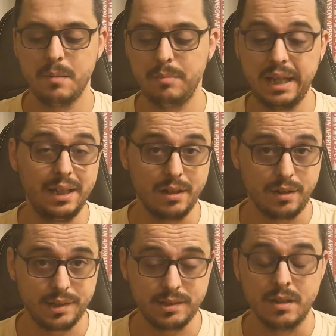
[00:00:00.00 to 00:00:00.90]
playing
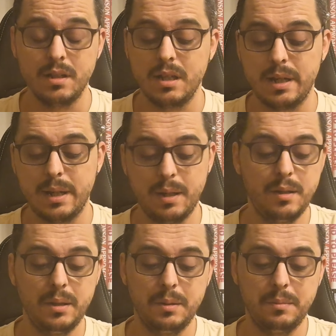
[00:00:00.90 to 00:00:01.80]
cards,
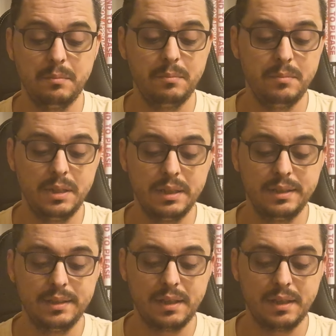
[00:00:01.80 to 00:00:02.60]
but